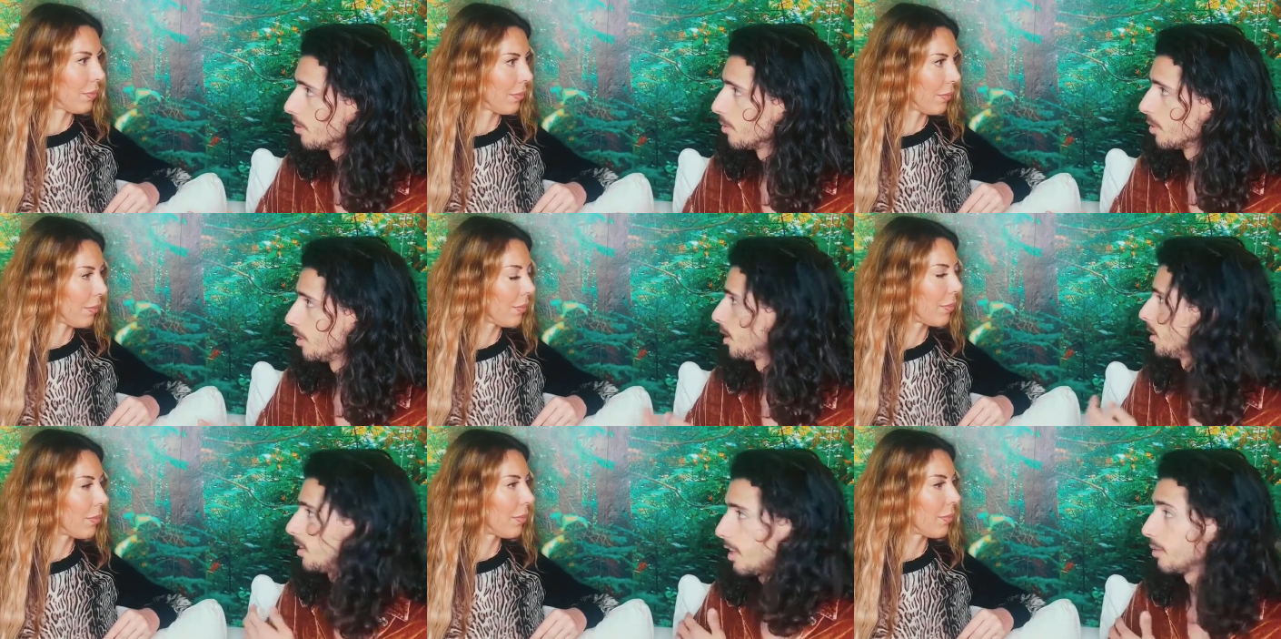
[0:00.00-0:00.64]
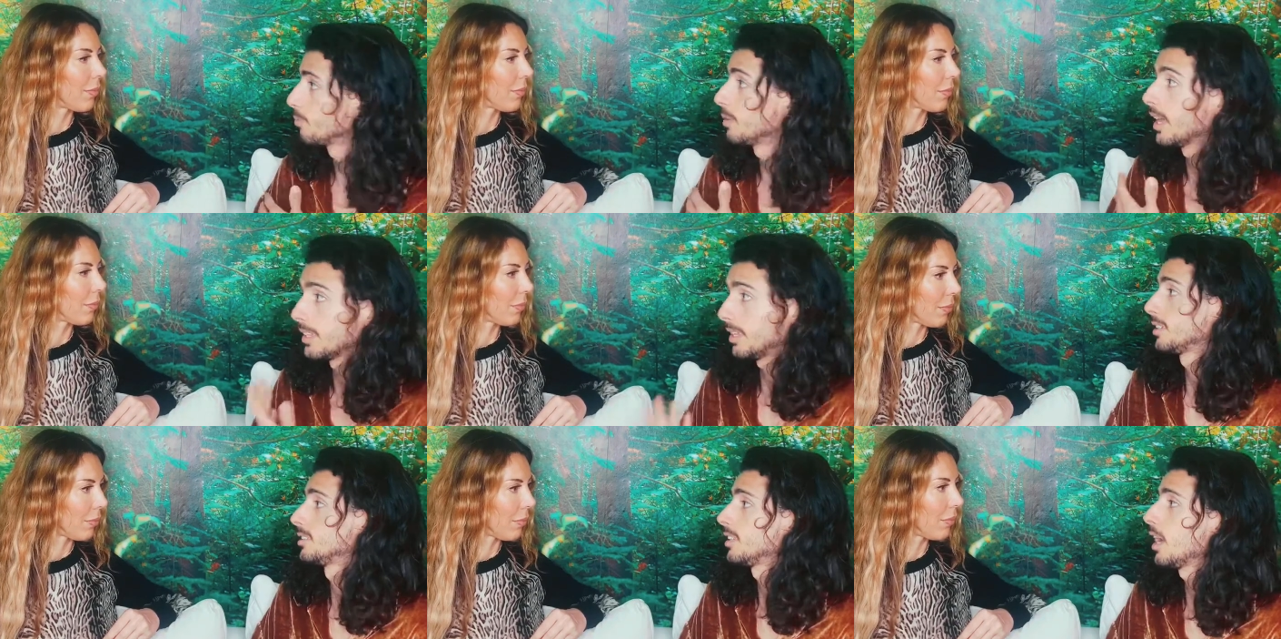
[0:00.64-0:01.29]
Speaker 1: That, that
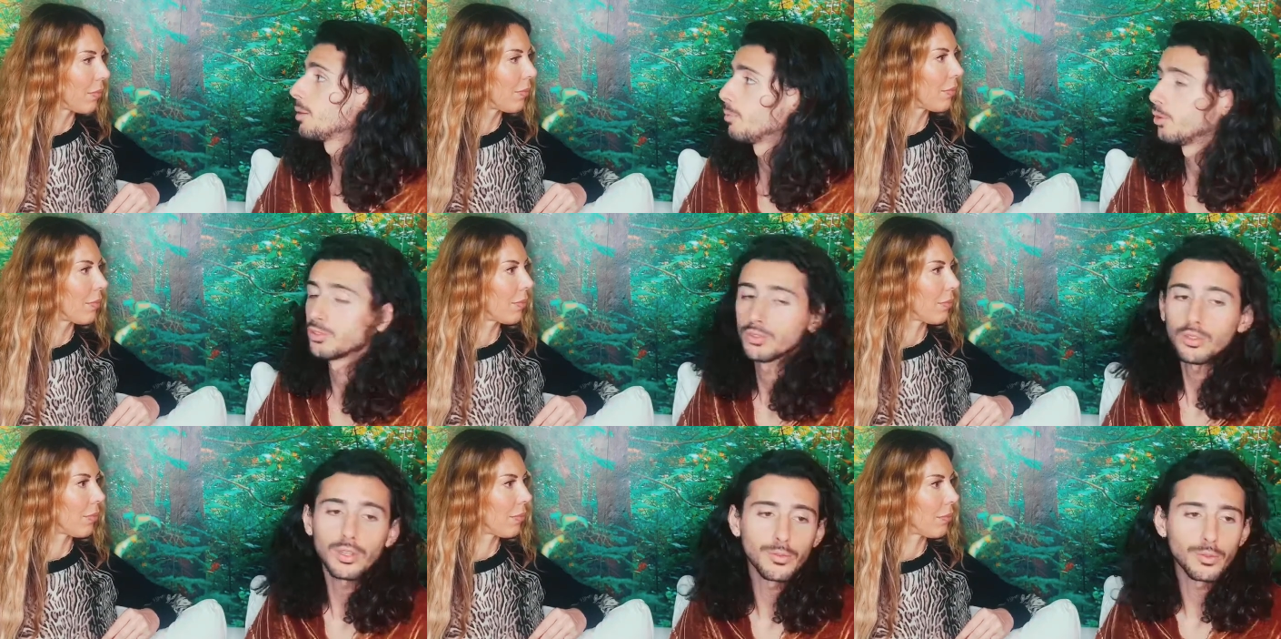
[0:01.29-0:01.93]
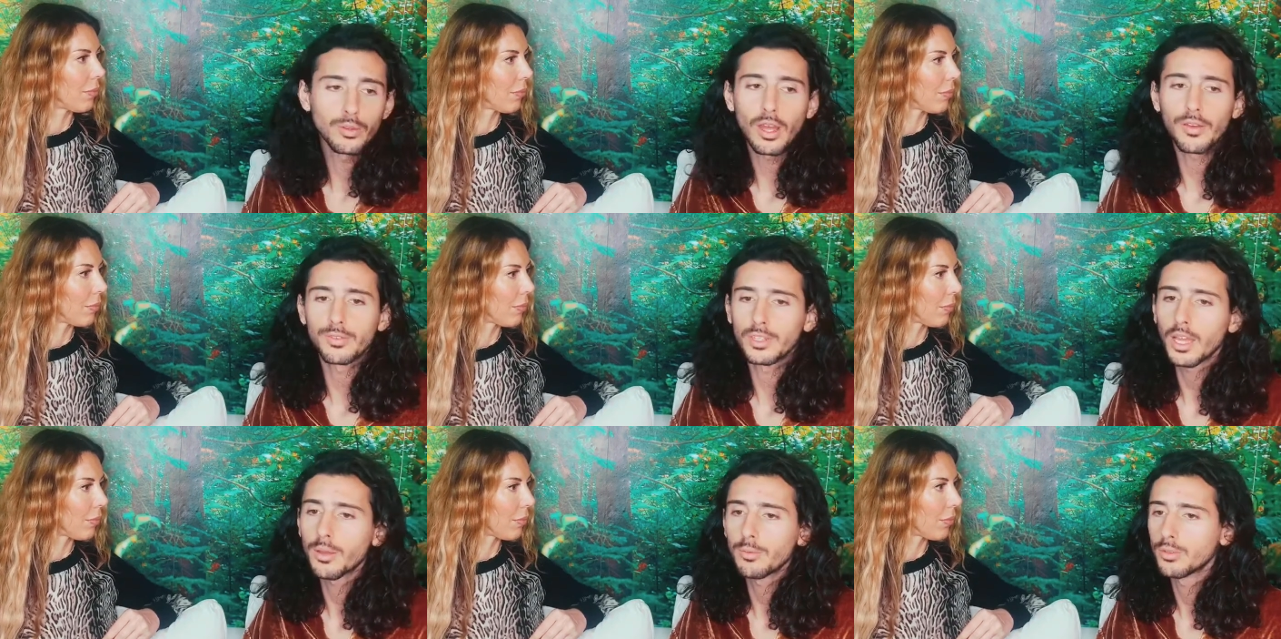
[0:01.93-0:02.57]
takes time also. If you don't have
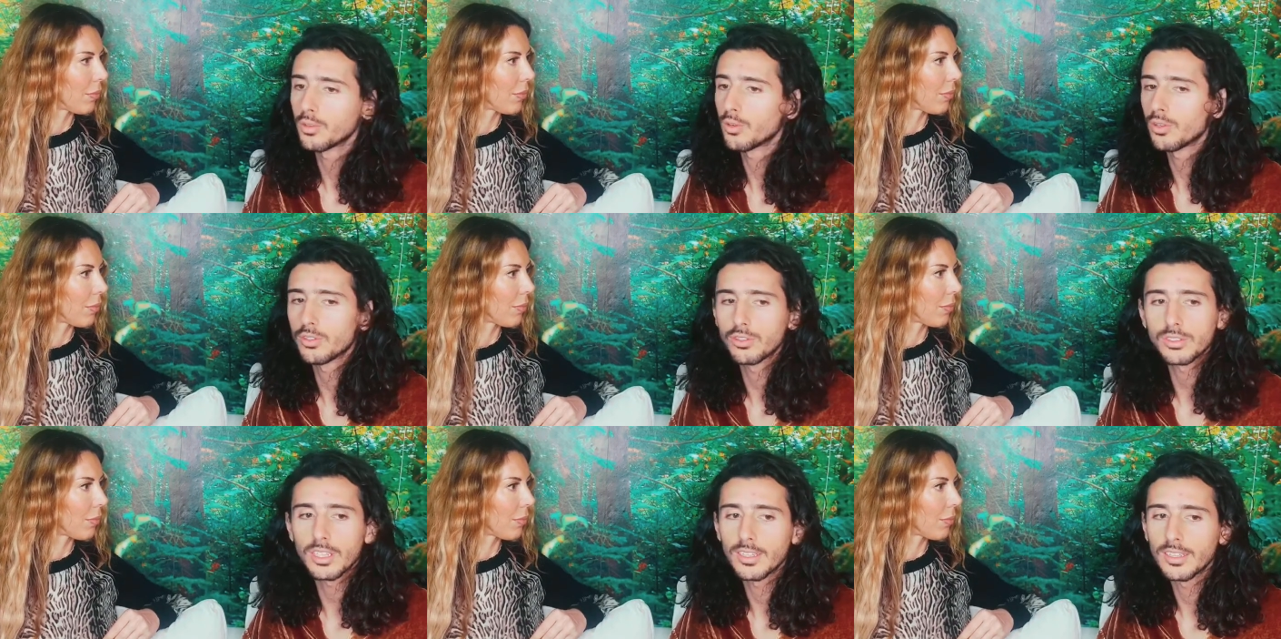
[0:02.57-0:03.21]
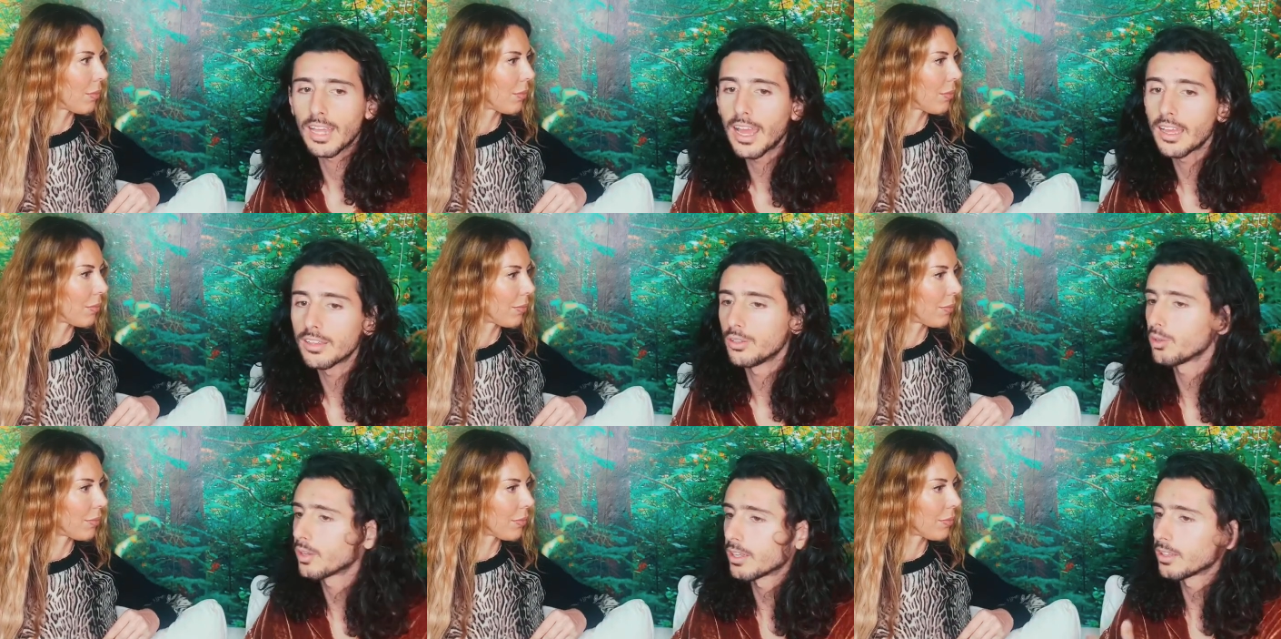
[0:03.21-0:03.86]
time, you know, just at night
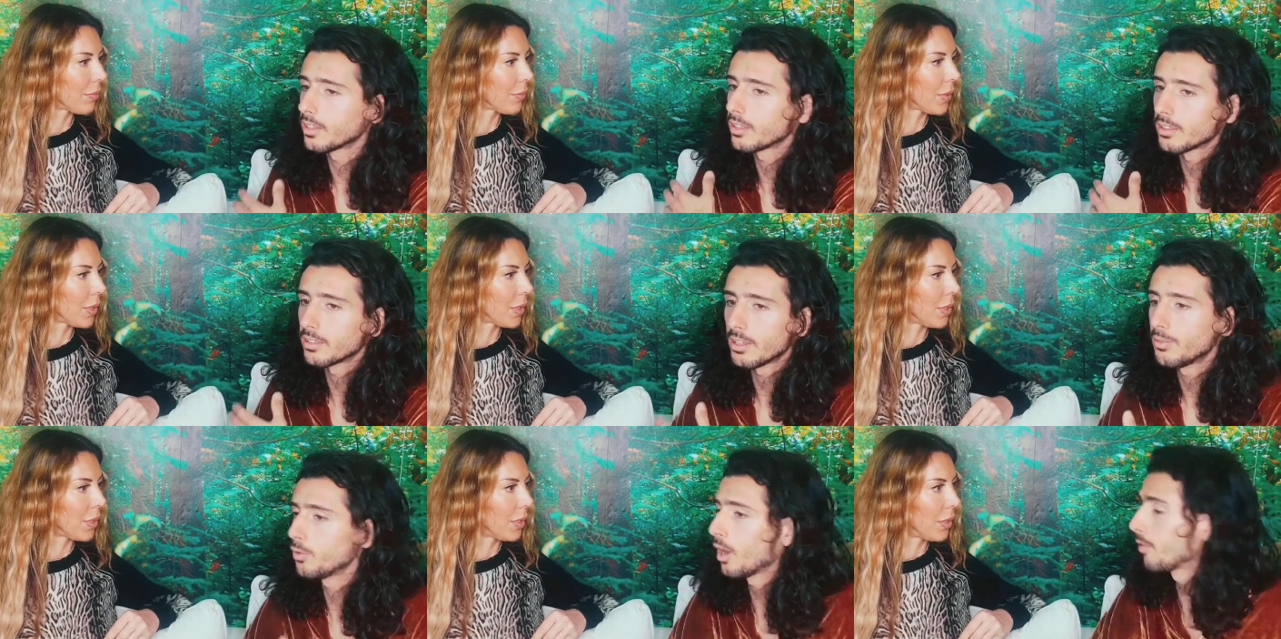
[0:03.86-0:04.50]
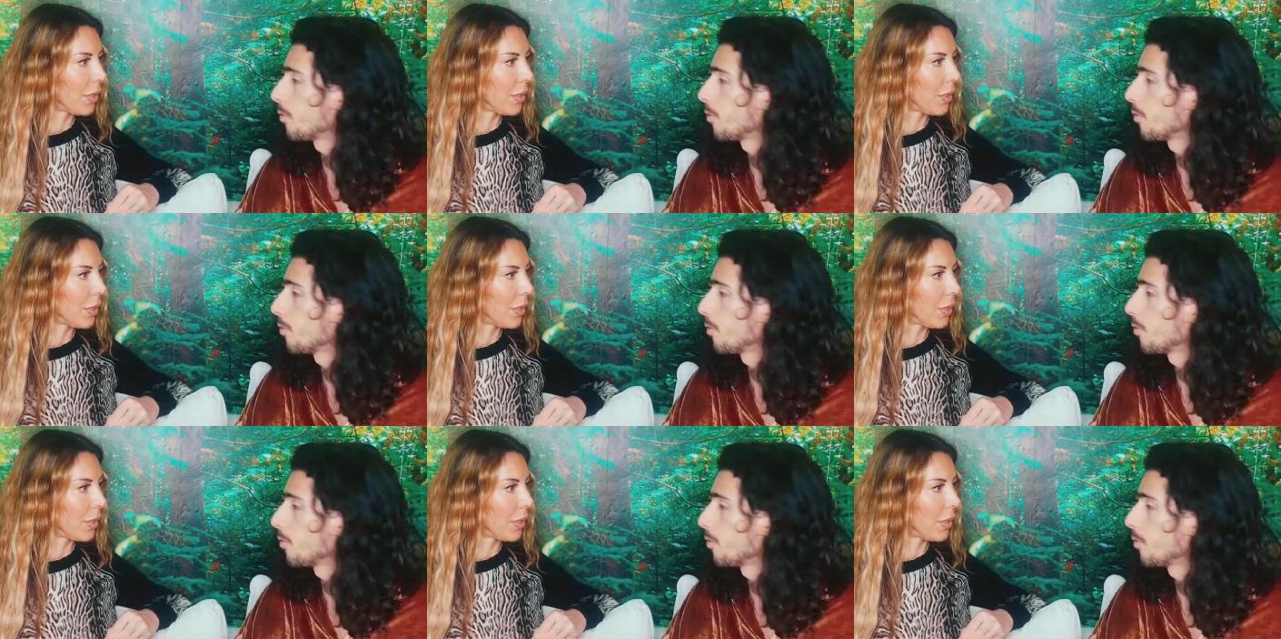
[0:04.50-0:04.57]
you can, if you have a